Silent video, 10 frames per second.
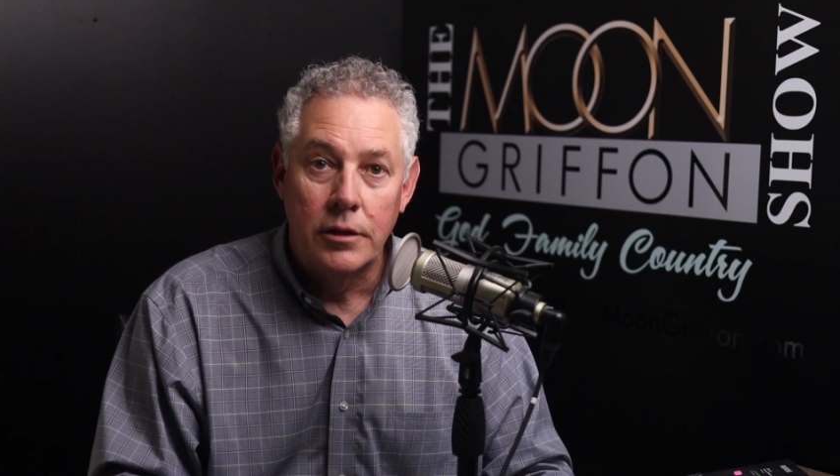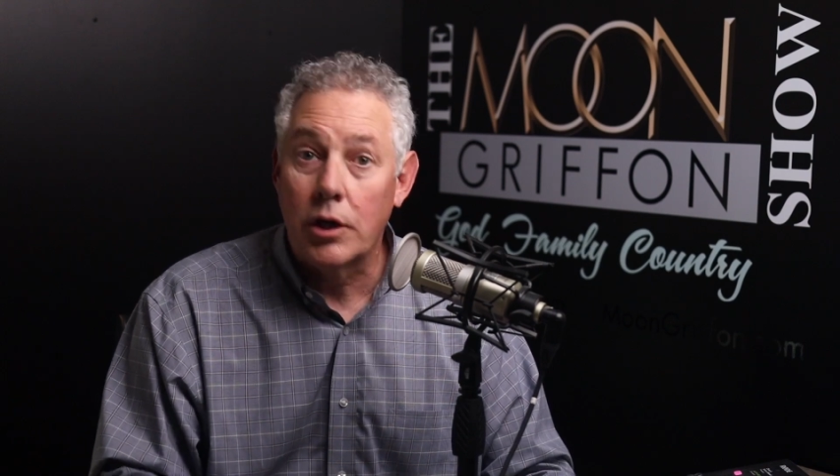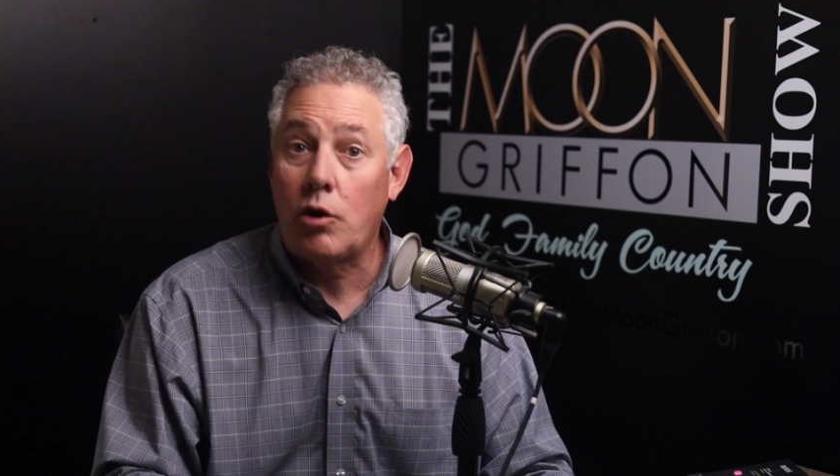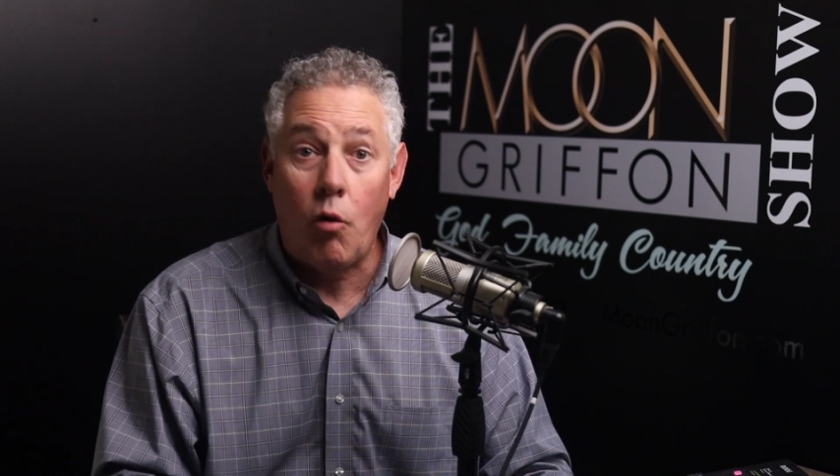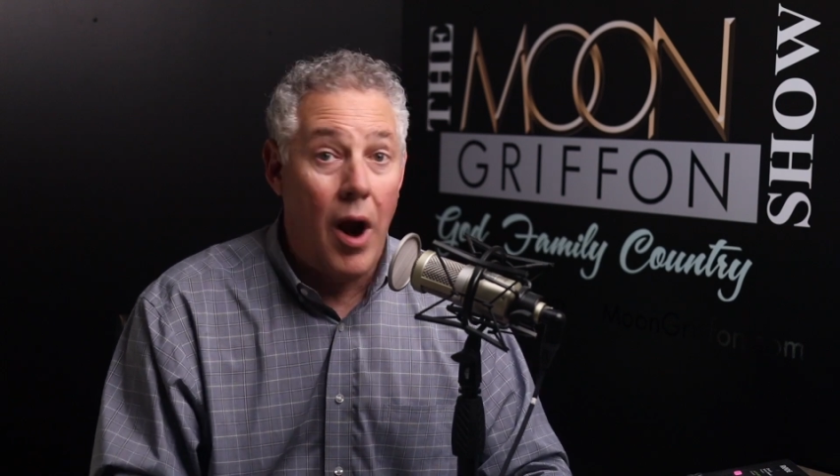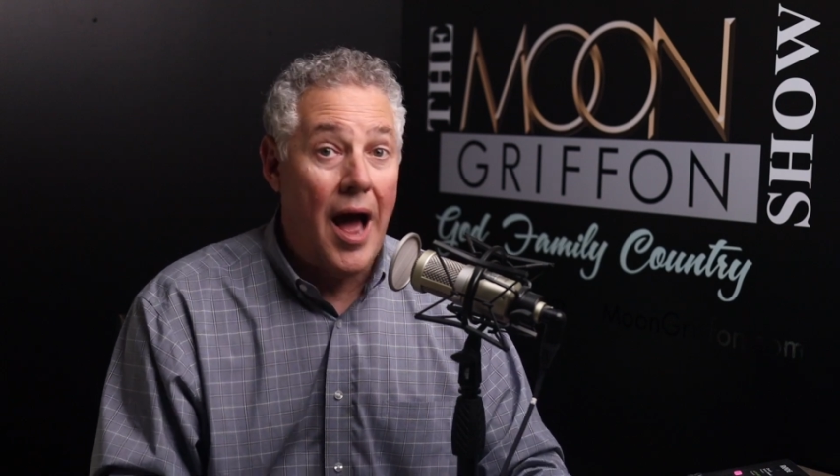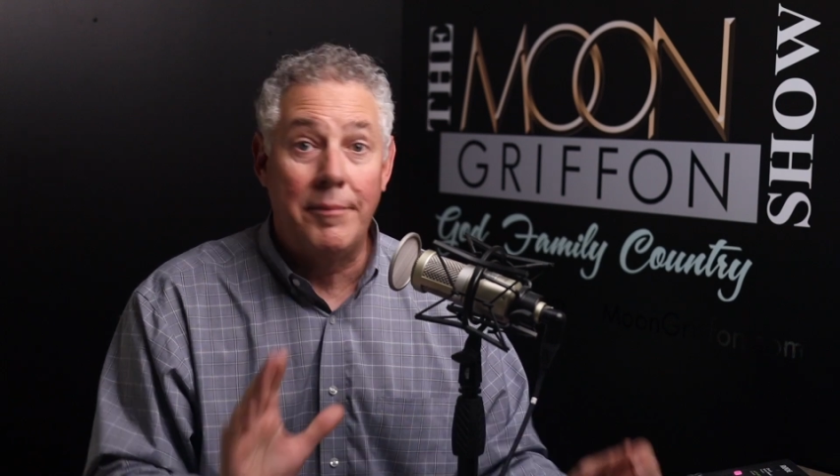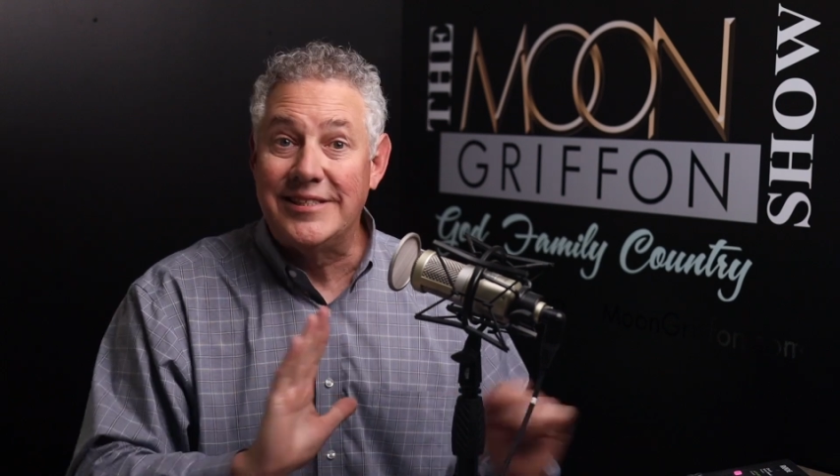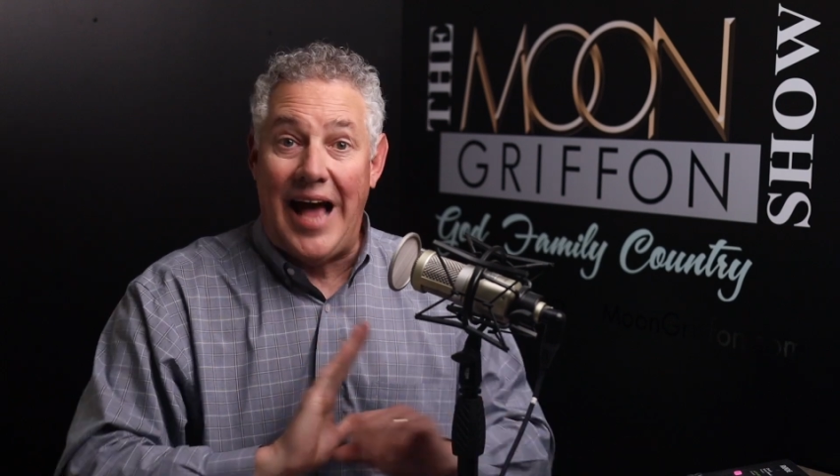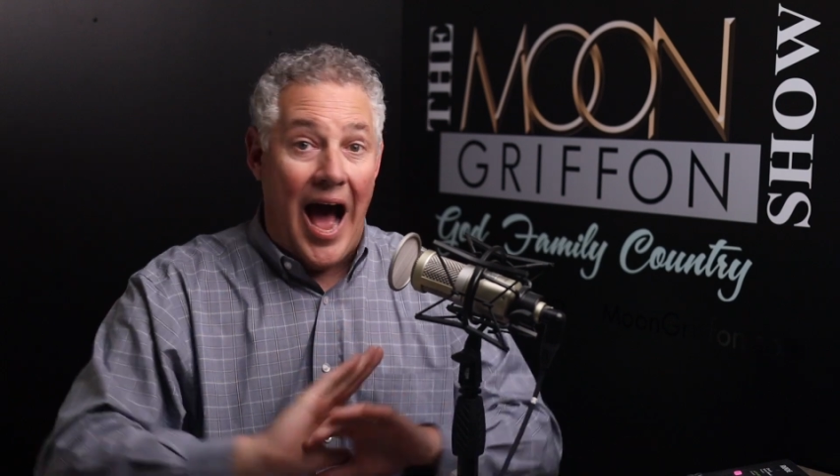The
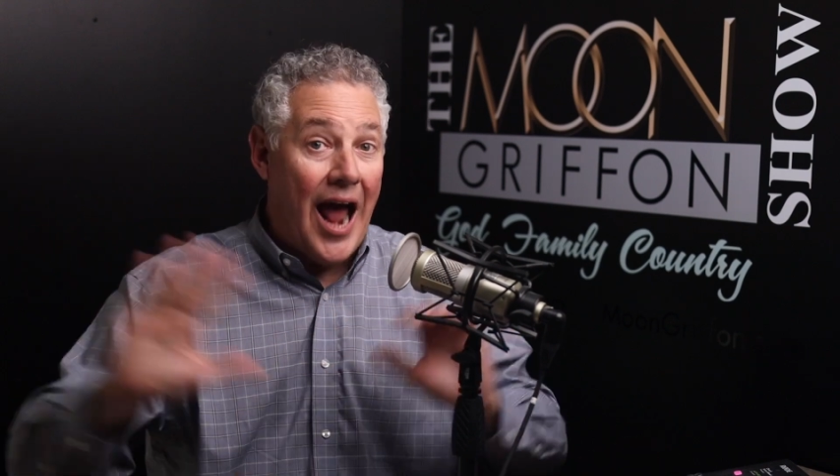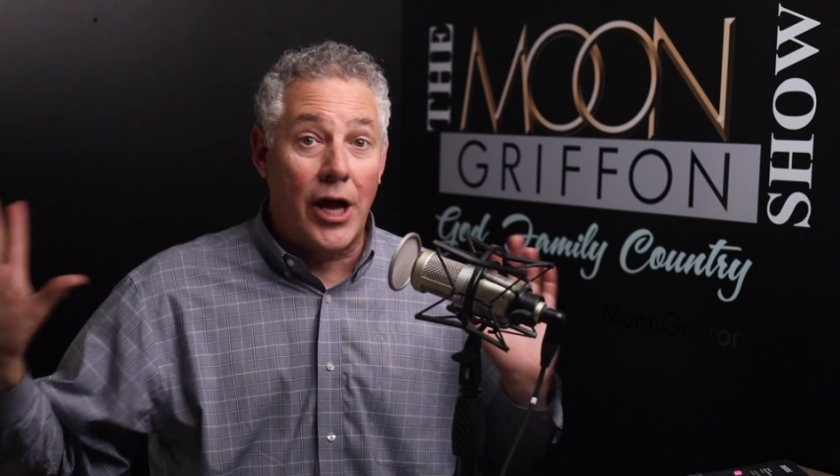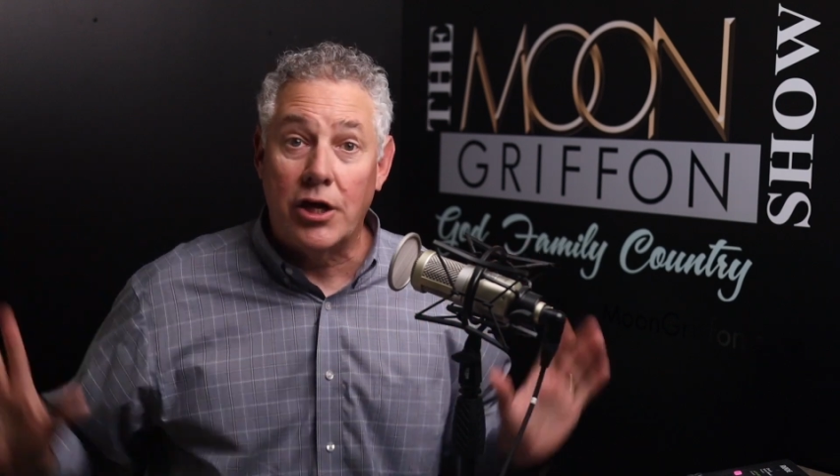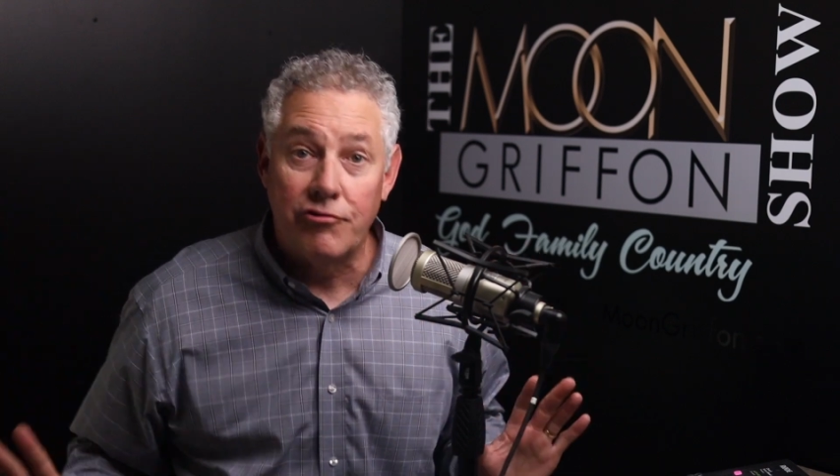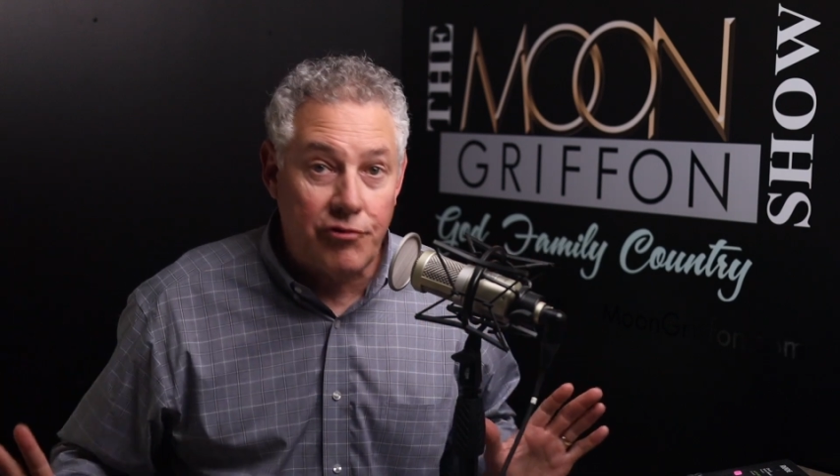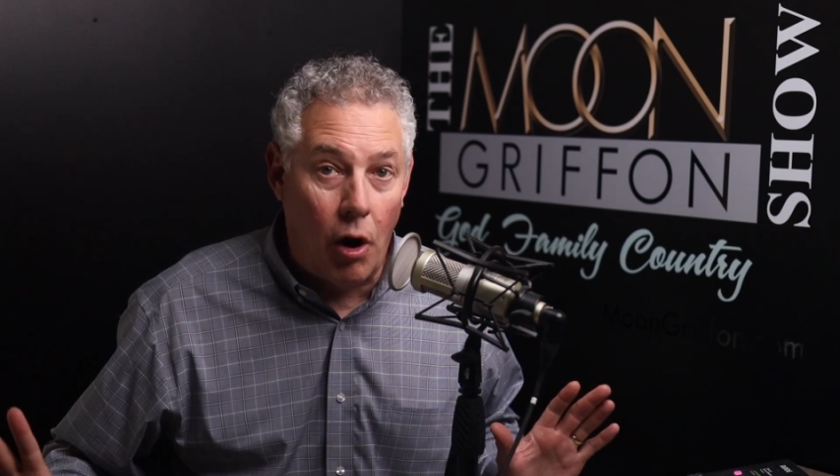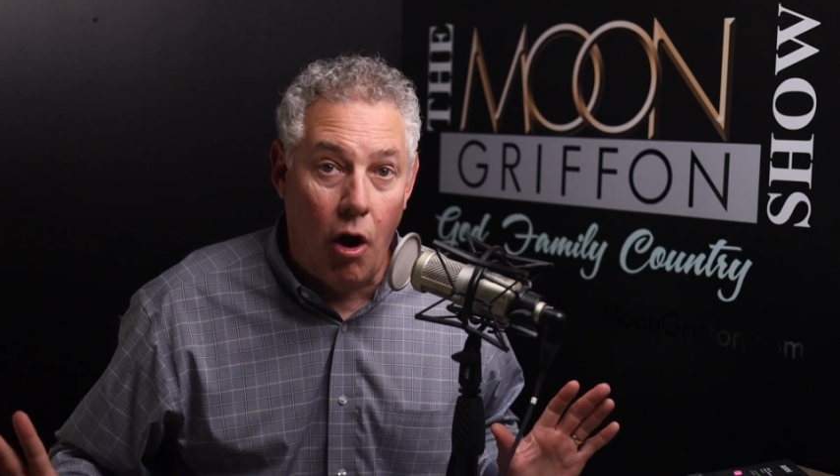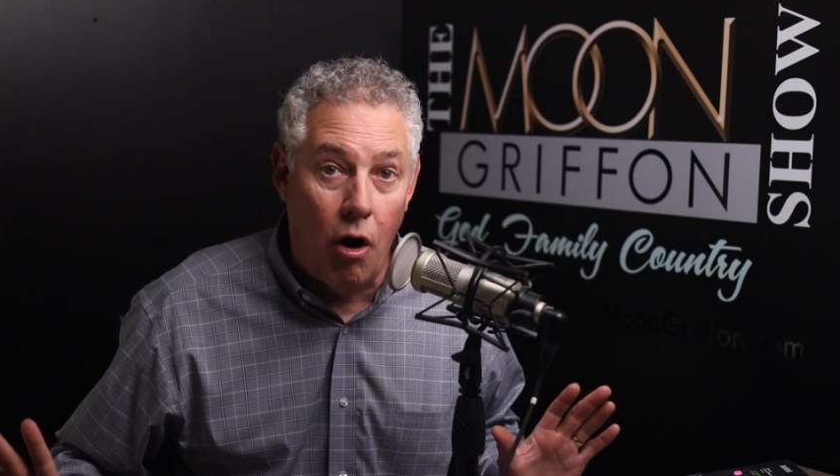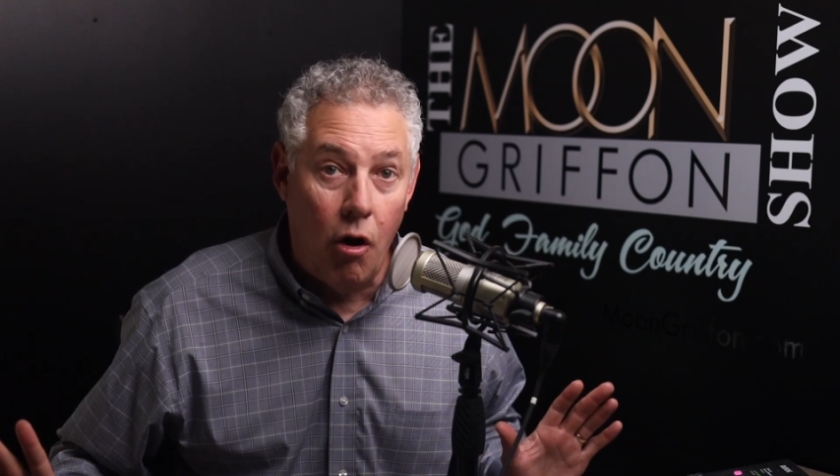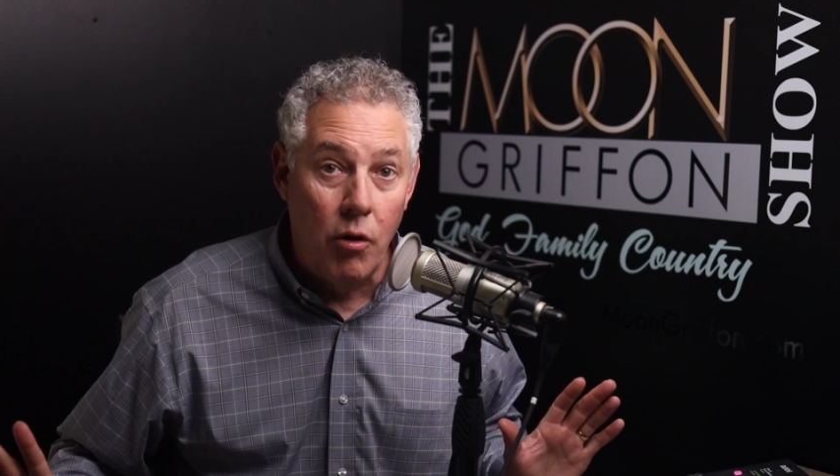crime is out of
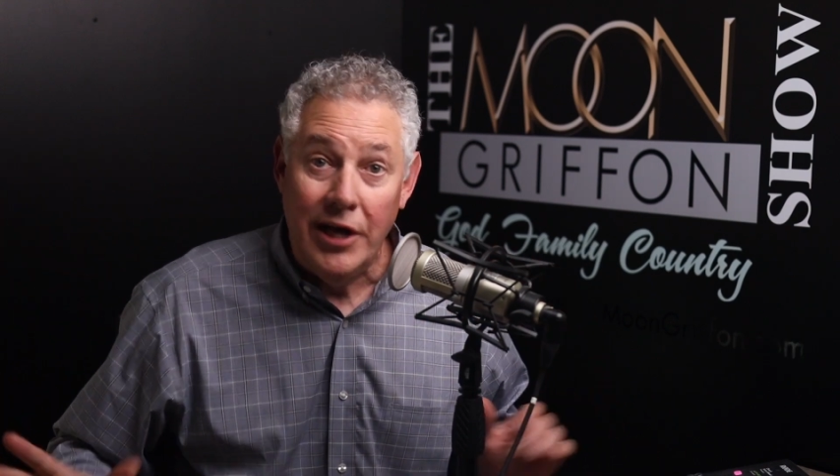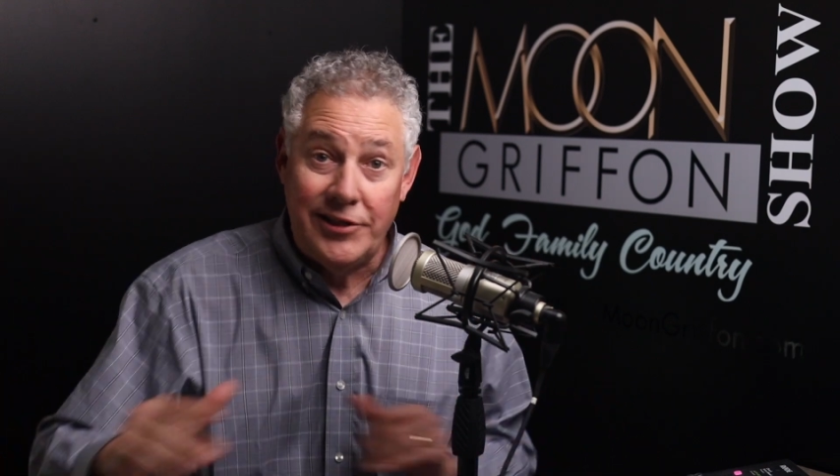control.